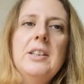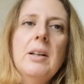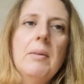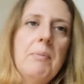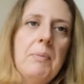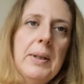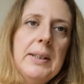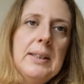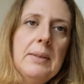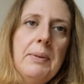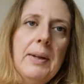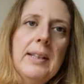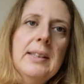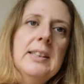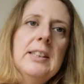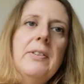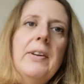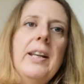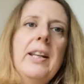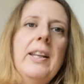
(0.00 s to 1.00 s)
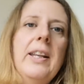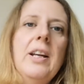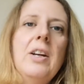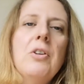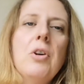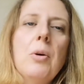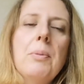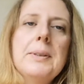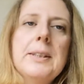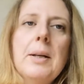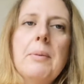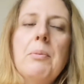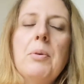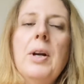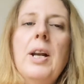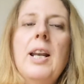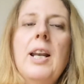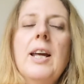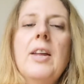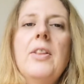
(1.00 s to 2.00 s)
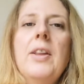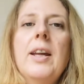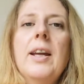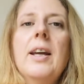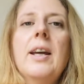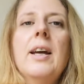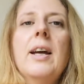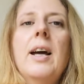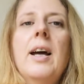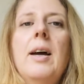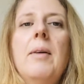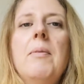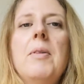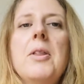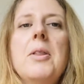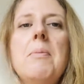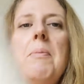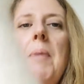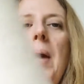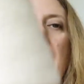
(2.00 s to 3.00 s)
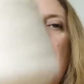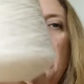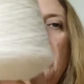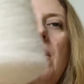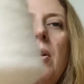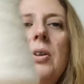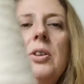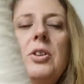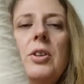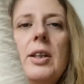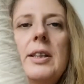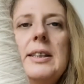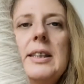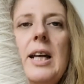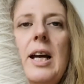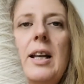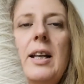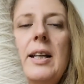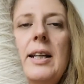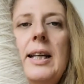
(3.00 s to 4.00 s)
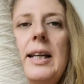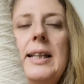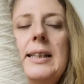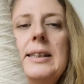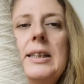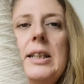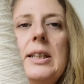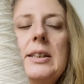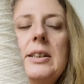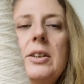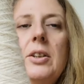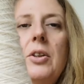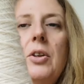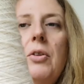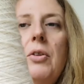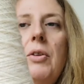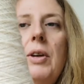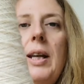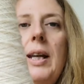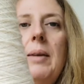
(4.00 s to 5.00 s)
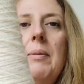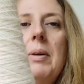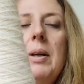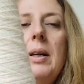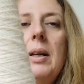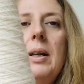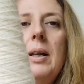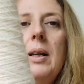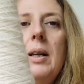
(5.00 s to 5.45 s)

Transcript: jump. It depends if anything crops up, really, I think. The main contrast colour is this cream,